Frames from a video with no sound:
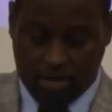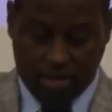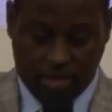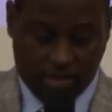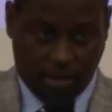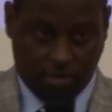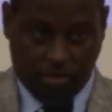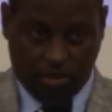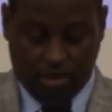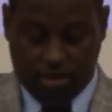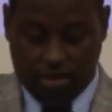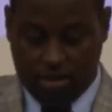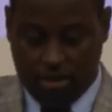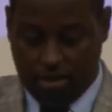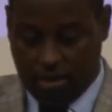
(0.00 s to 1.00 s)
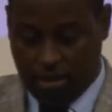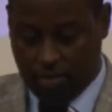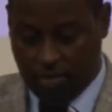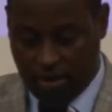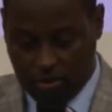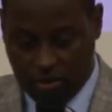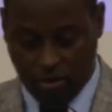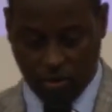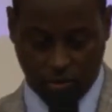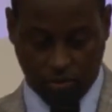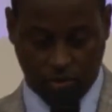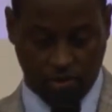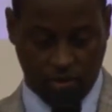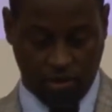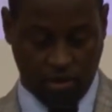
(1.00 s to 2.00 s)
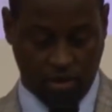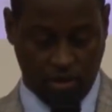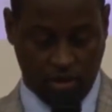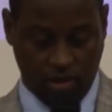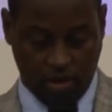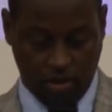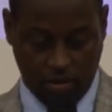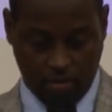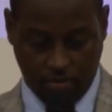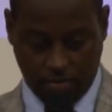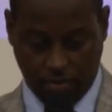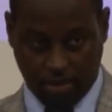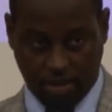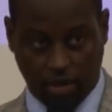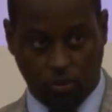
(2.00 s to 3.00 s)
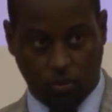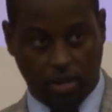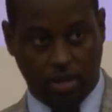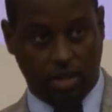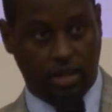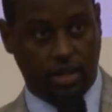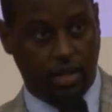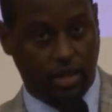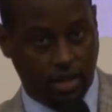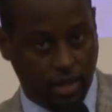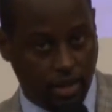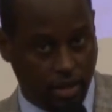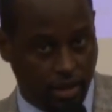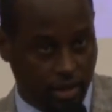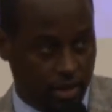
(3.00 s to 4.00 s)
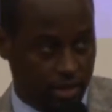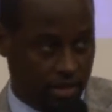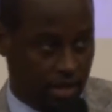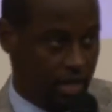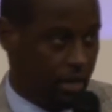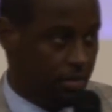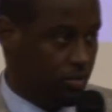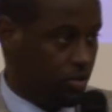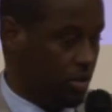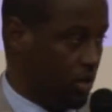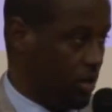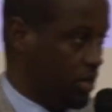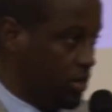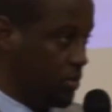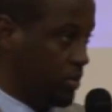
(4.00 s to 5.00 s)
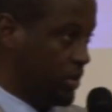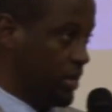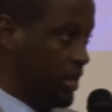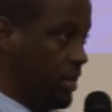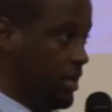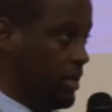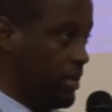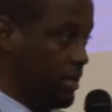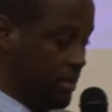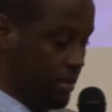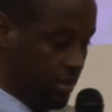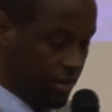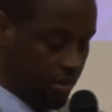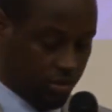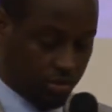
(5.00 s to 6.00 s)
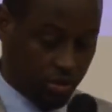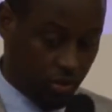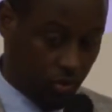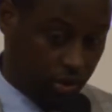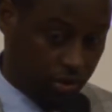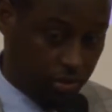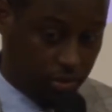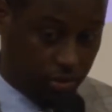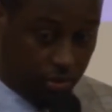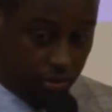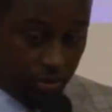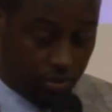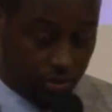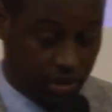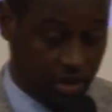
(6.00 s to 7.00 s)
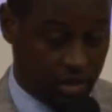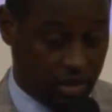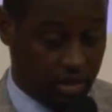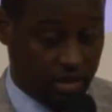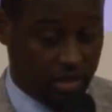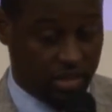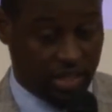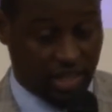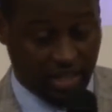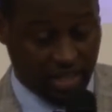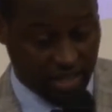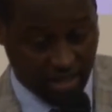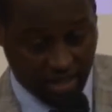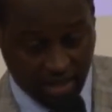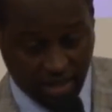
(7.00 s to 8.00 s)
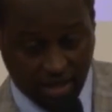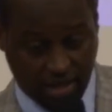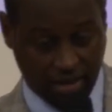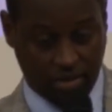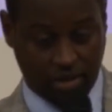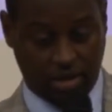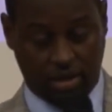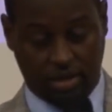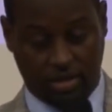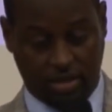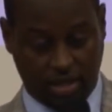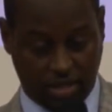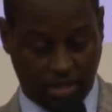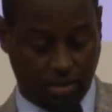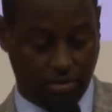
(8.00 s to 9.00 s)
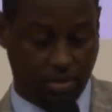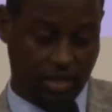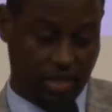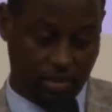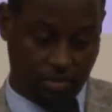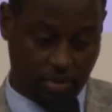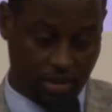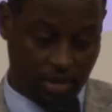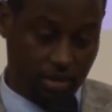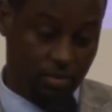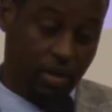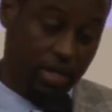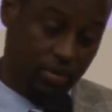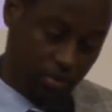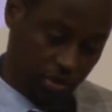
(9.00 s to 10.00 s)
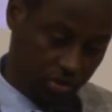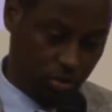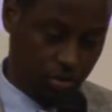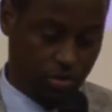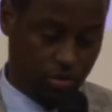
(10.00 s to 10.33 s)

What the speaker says: just kept him at home. But then when they came to the hospital, there is no one who could say any other, except that it might be true